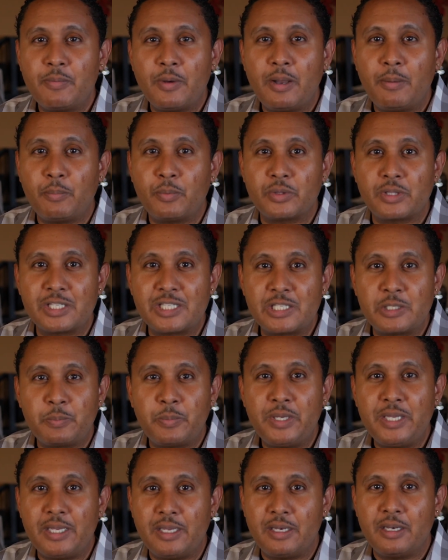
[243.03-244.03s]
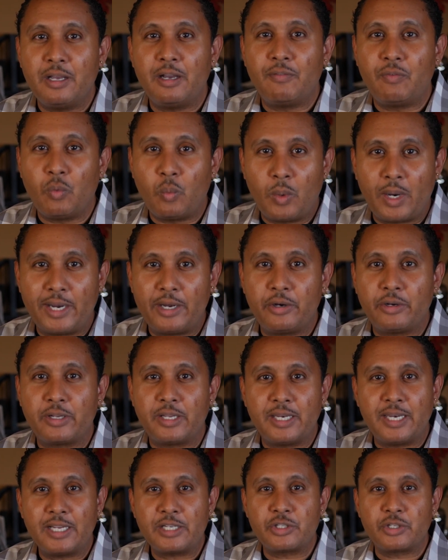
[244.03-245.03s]
up with the speed of a wired
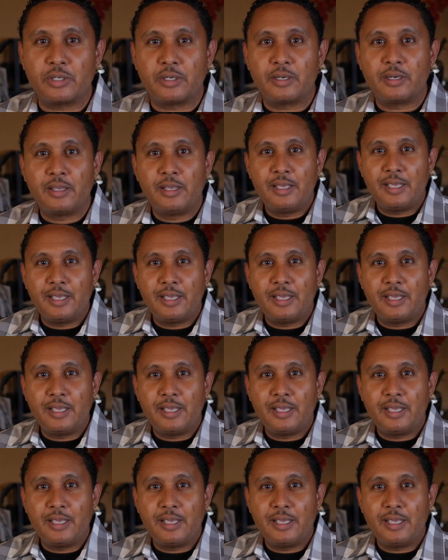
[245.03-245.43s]
connection,